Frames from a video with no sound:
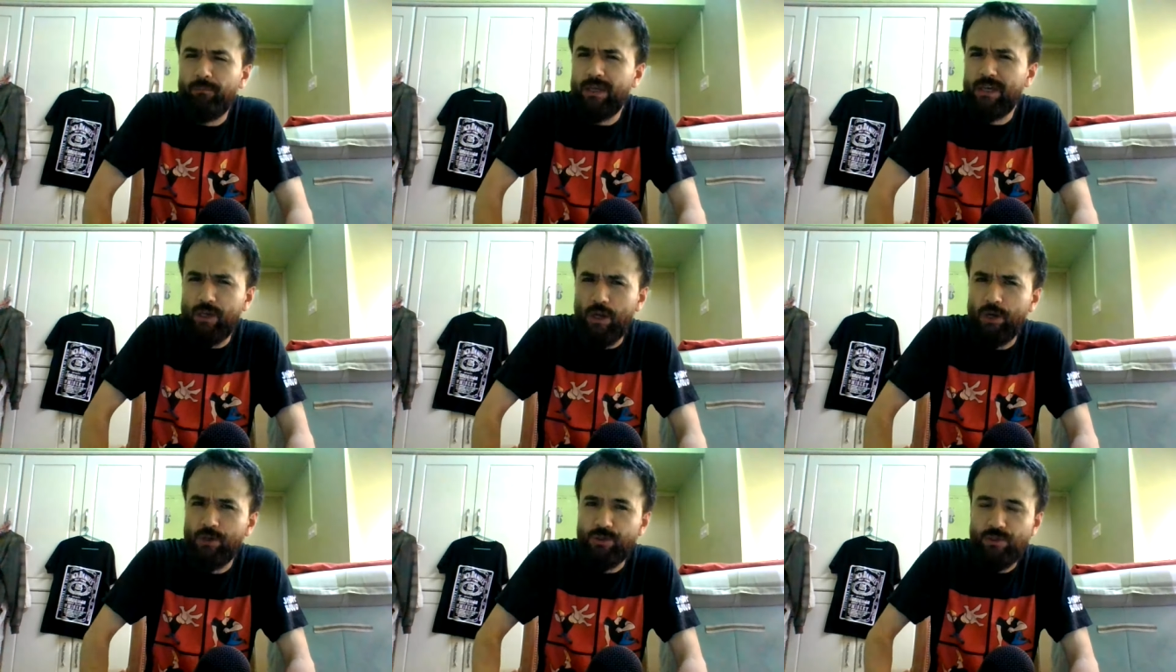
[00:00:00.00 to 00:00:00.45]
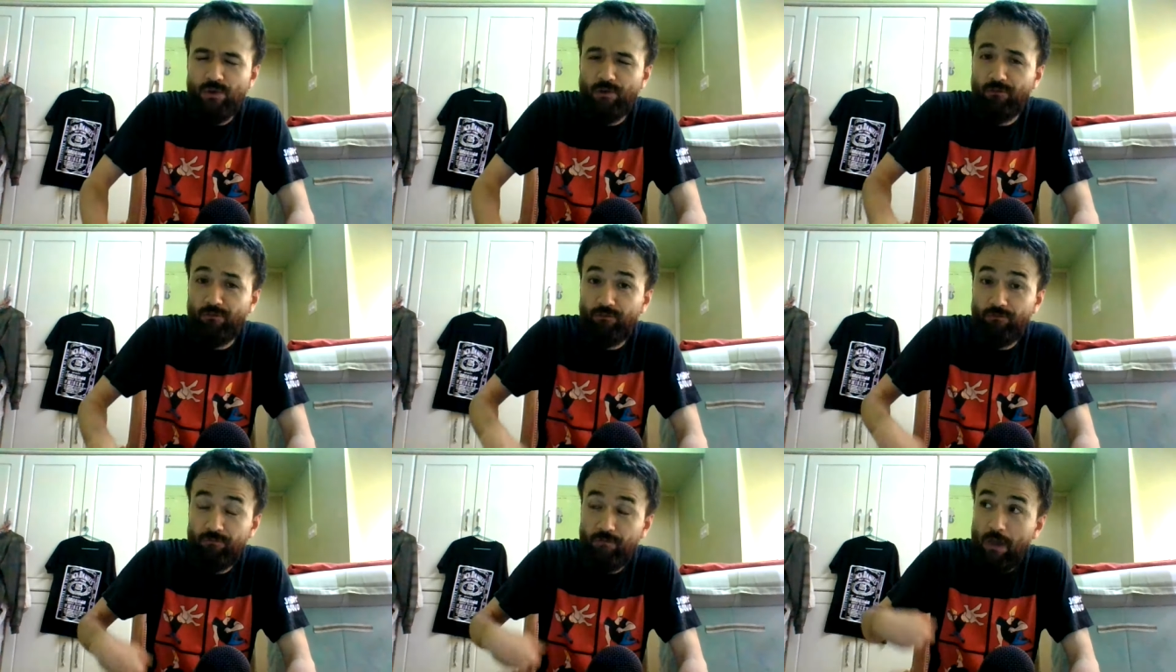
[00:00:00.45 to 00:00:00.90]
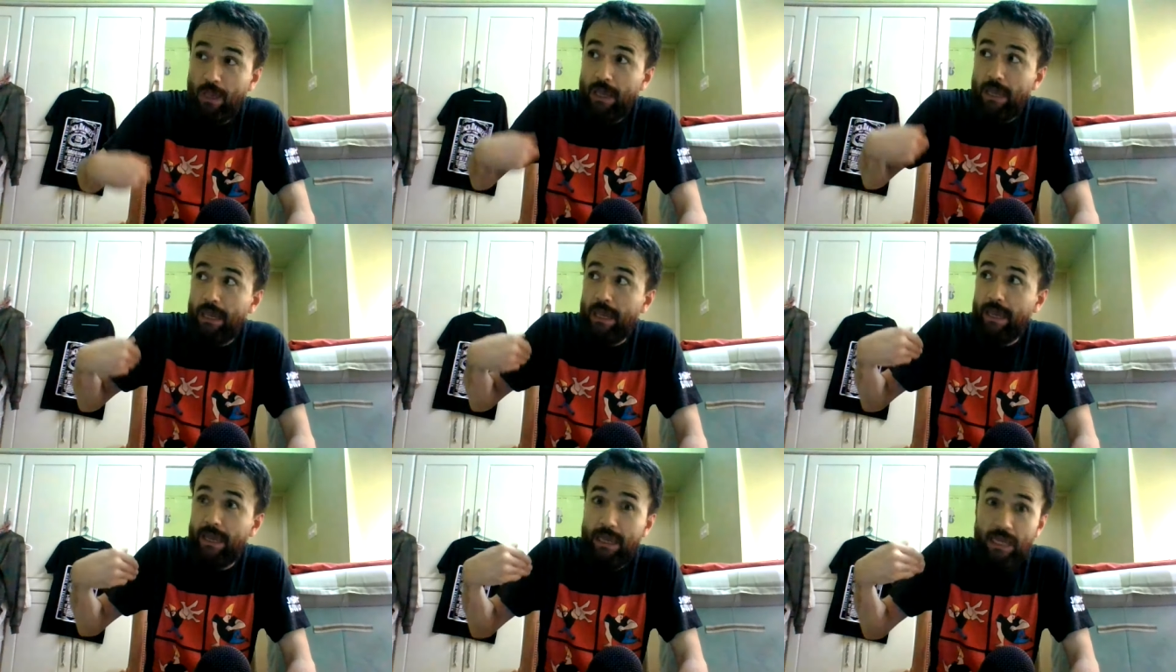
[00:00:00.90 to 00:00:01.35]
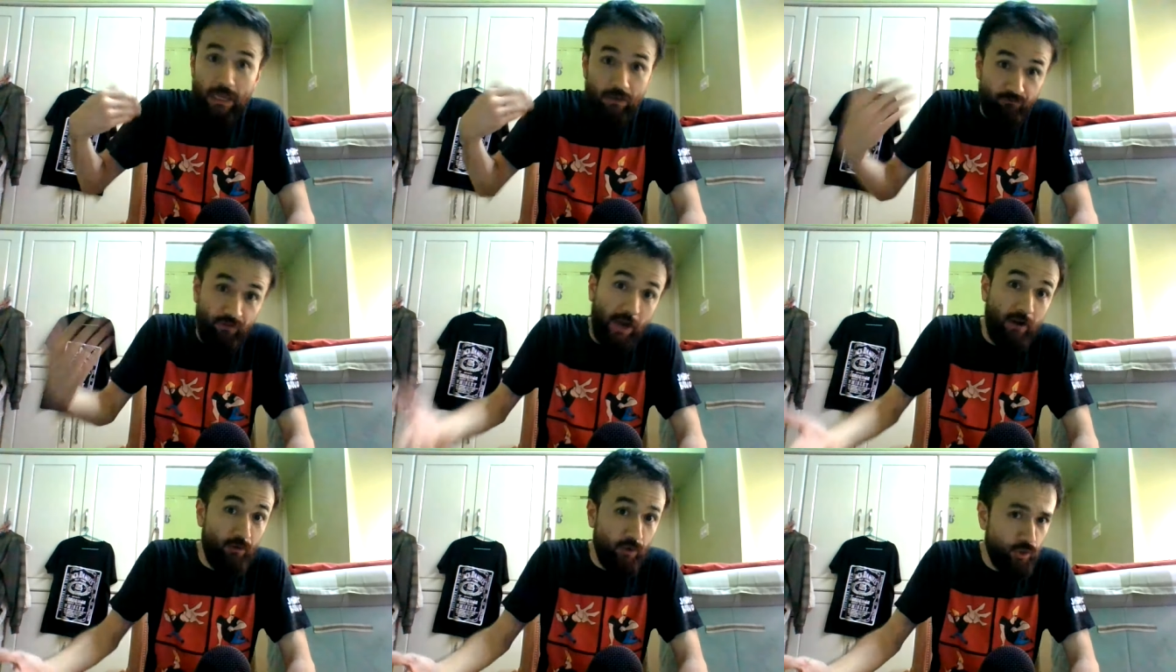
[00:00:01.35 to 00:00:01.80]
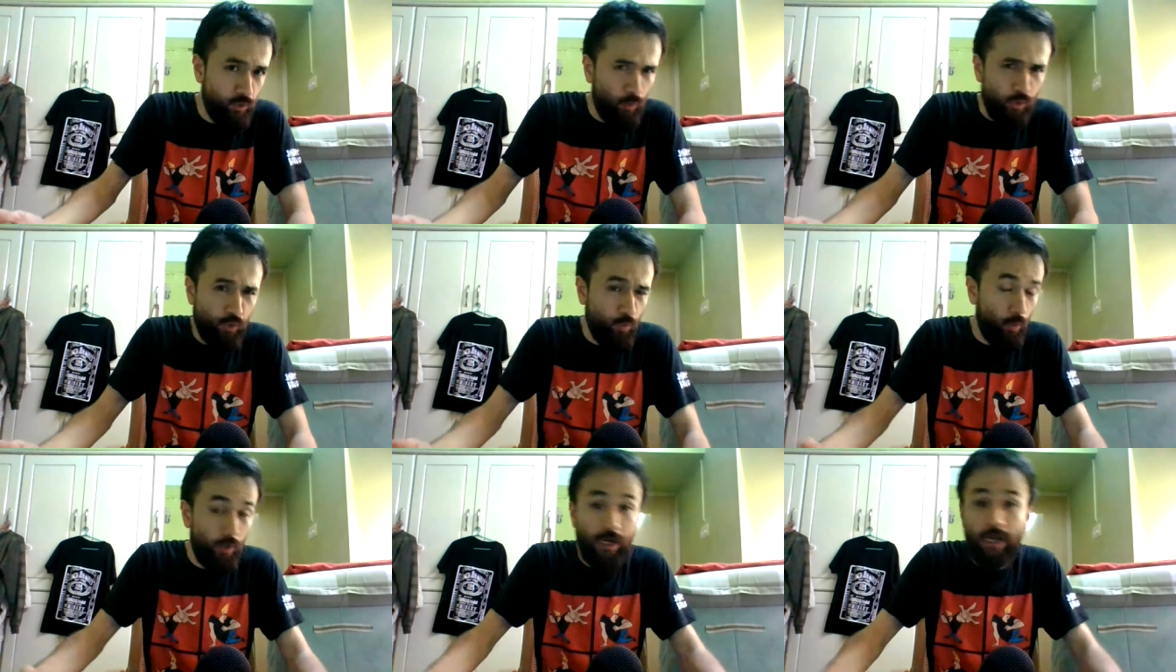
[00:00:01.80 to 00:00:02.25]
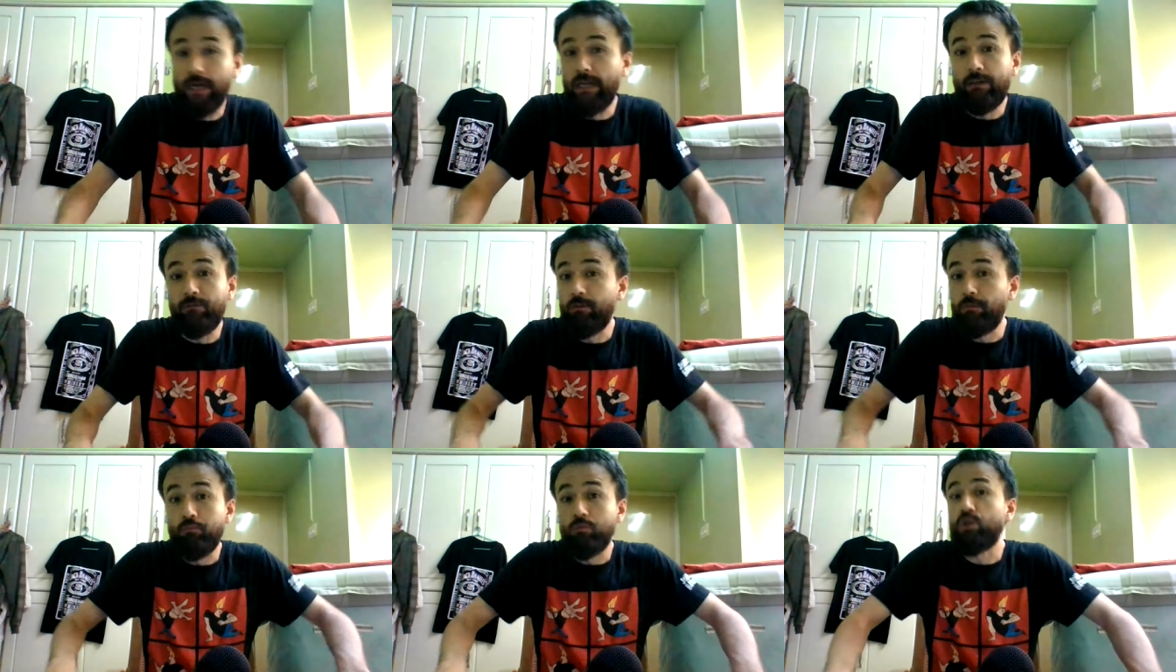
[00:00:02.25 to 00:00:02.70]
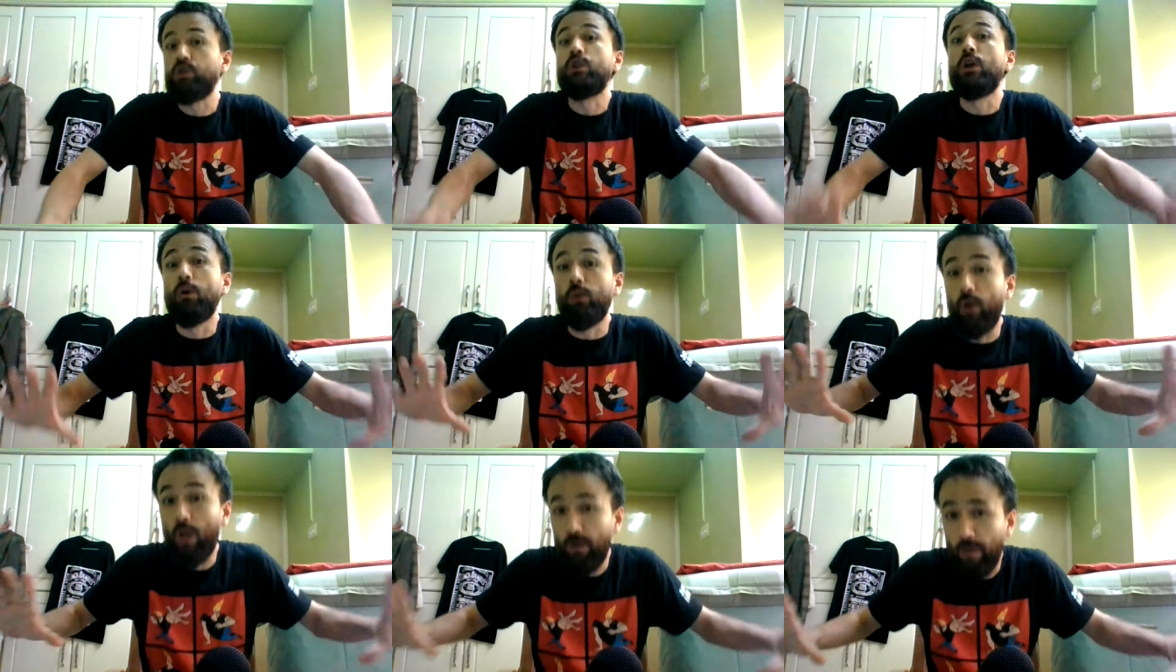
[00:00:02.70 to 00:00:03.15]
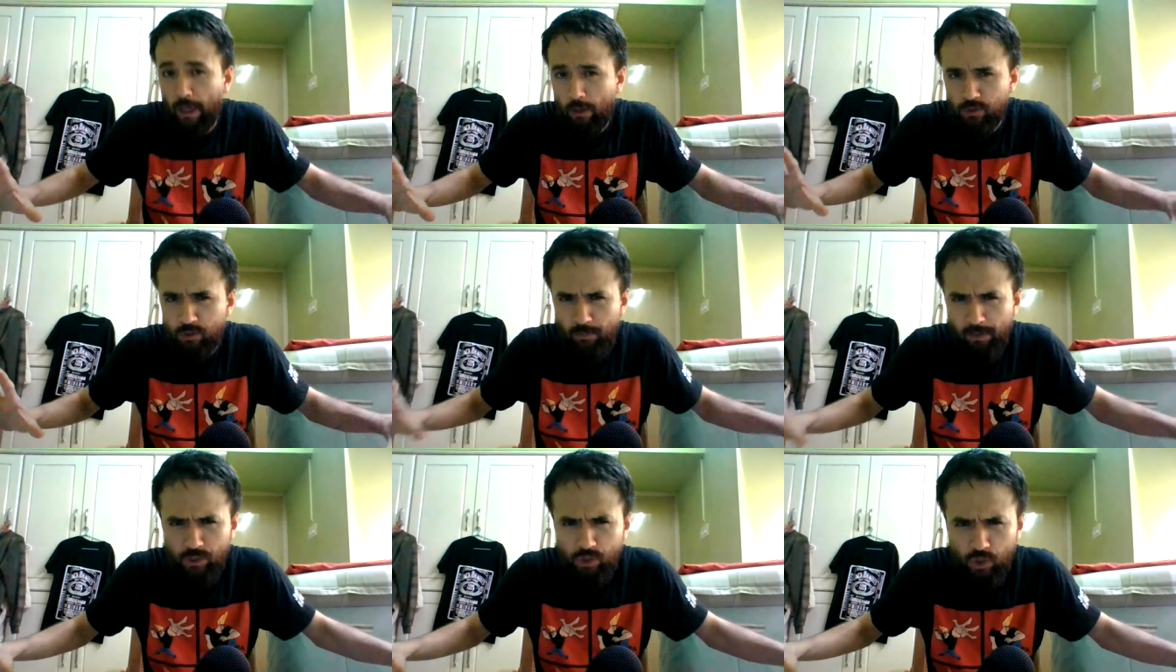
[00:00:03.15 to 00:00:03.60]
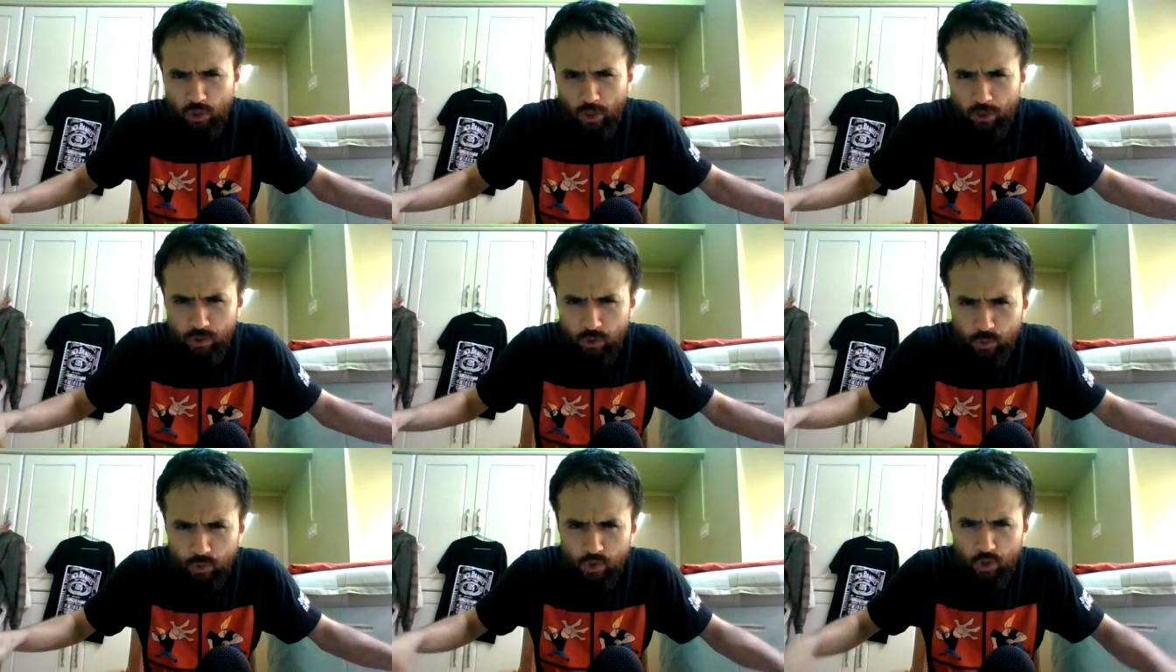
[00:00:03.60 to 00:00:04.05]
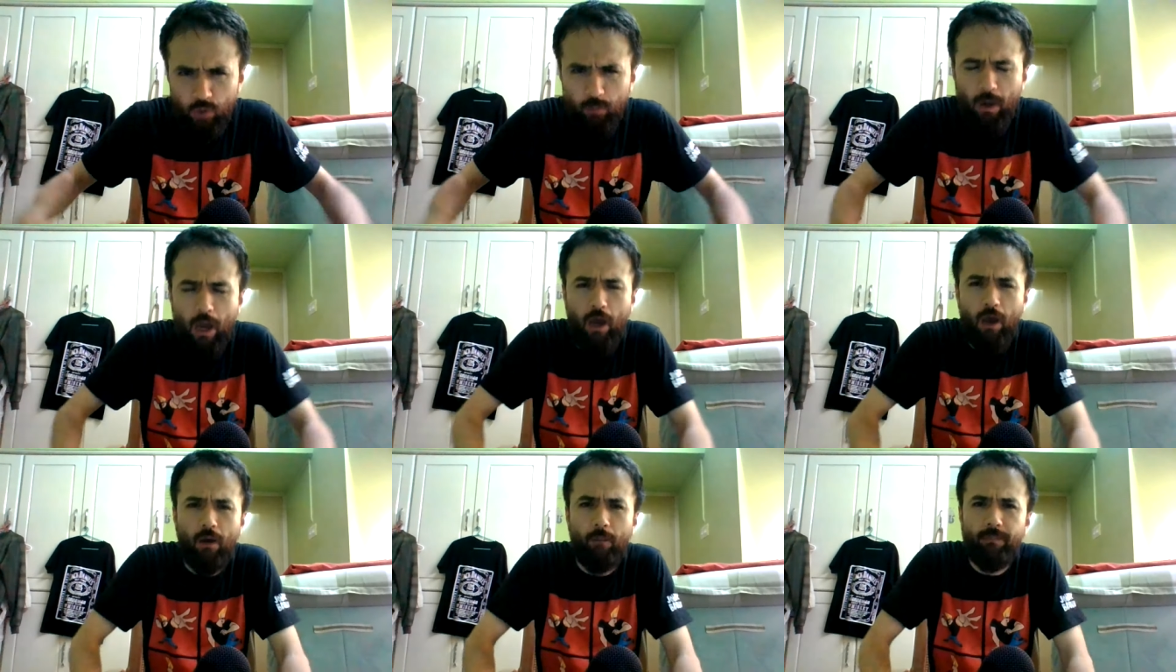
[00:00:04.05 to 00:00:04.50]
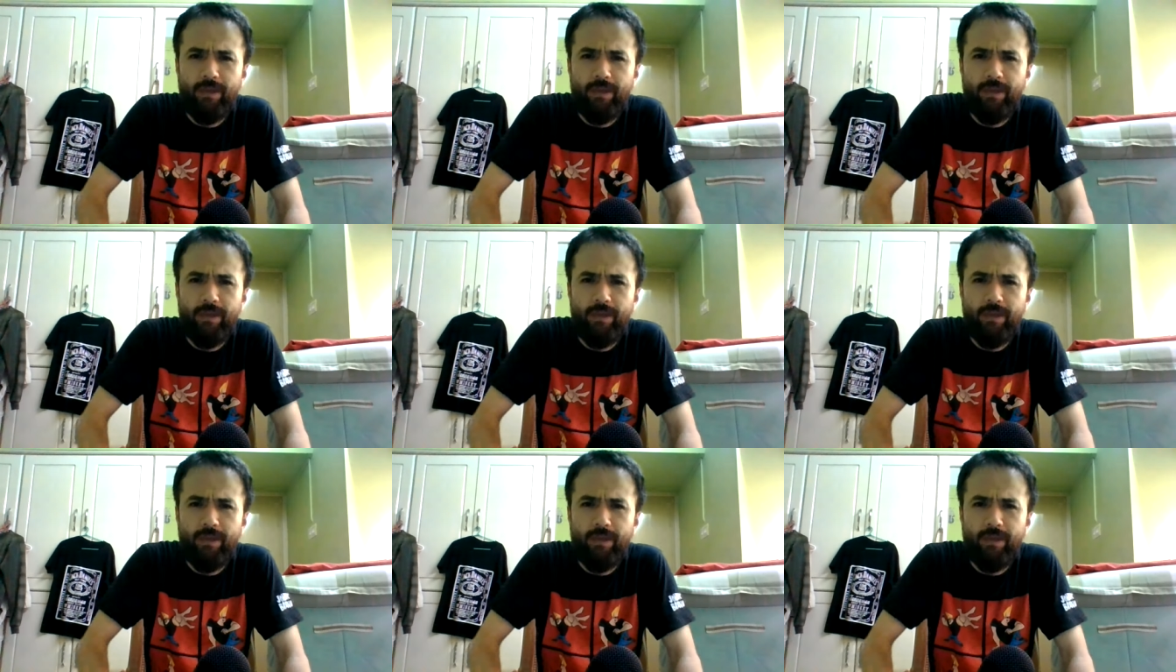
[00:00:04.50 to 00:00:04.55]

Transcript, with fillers: because of a virus, which we're not even still allowed to mention on YouTube uh,